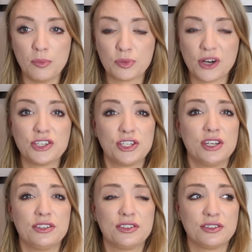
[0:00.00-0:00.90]

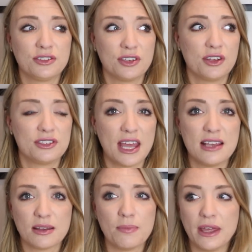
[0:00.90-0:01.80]
pressured to say
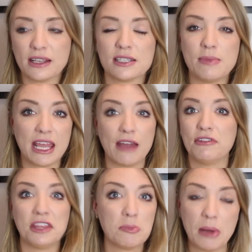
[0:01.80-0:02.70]
something to make
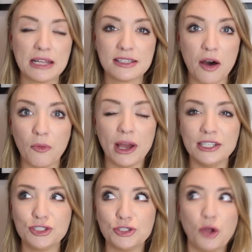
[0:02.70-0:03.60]
everything better,
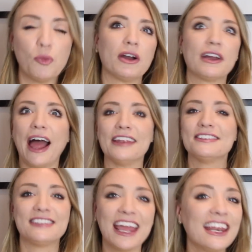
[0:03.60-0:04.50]
which no one can
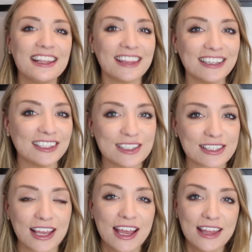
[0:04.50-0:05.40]
say anything that's
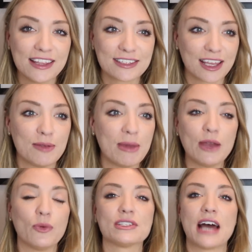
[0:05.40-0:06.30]
going to
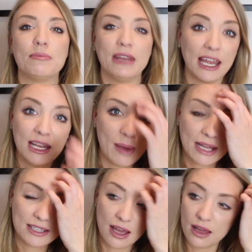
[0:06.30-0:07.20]
make what's happening any
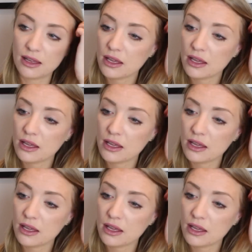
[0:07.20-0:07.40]
better.